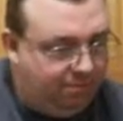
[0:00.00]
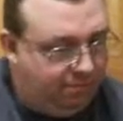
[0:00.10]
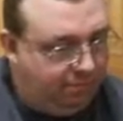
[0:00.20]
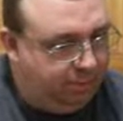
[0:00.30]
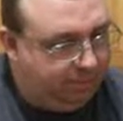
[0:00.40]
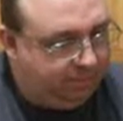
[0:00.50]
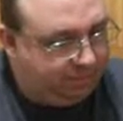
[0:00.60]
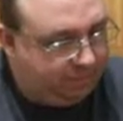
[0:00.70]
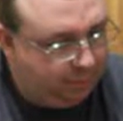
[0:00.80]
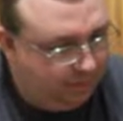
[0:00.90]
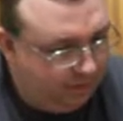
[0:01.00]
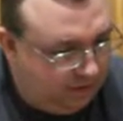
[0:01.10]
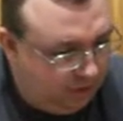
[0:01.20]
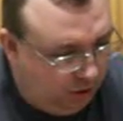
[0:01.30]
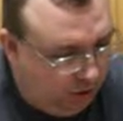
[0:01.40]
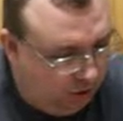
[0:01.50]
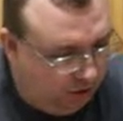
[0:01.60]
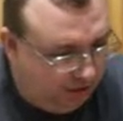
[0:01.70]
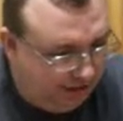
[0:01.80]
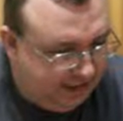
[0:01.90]
tooth thing. Cool.
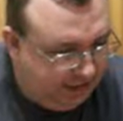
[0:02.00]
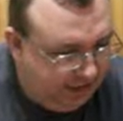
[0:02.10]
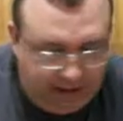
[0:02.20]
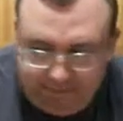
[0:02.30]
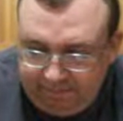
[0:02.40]
I kills them.